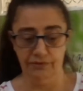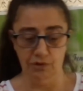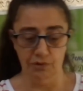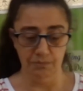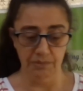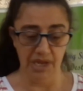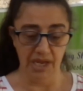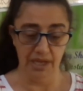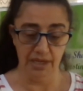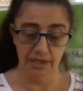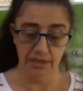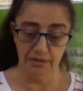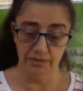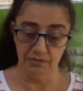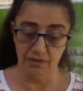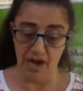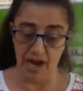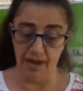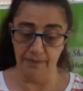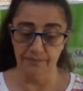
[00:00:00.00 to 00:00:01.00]
for me,
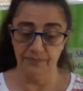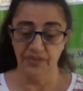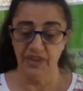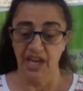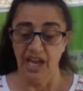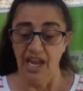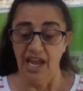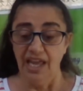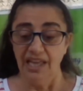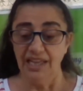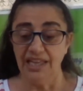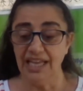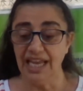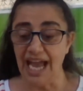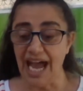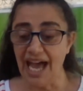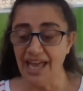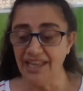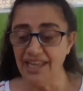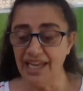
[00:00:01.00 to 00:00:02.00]
right? The
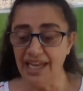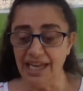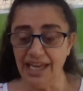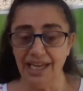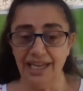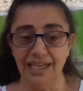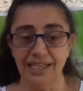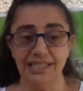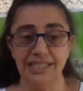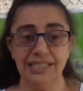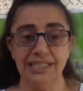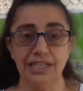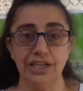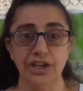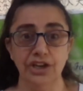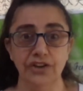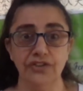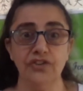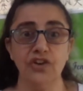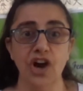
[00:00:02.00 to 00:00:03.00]
other is
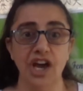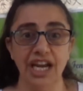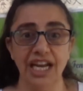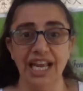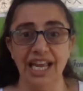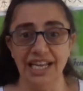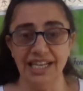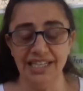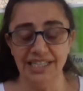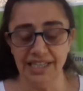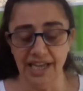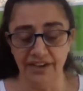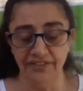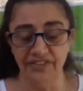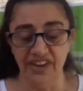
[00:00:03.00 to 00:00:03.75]
you've got to get yourself